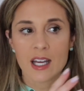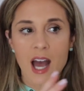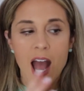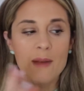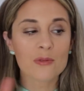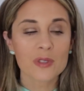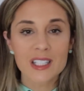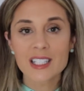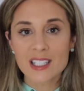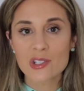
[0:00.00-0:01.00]
I'm
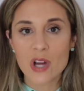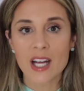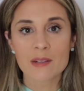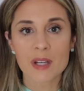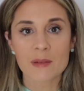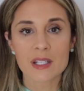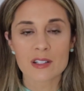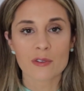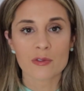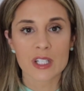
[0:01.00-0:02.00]
really going to try to make
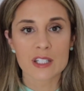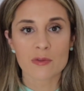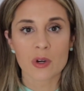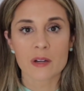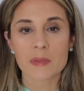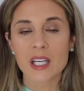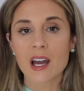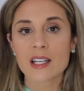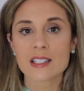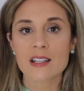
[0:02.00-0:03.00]
myself reach for it
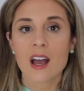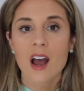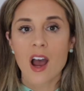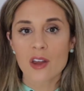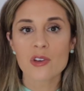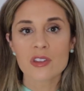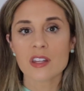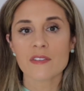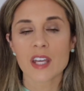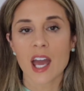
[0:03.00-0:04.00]
because other
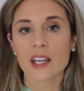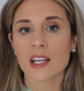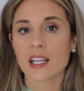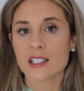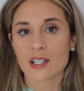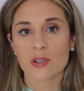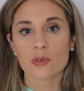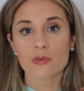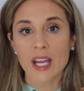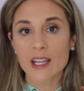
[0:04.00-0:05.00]
than the vachetta, it's a
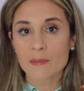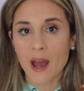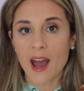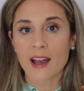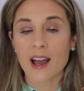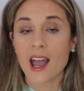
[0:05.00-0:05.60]
great bag.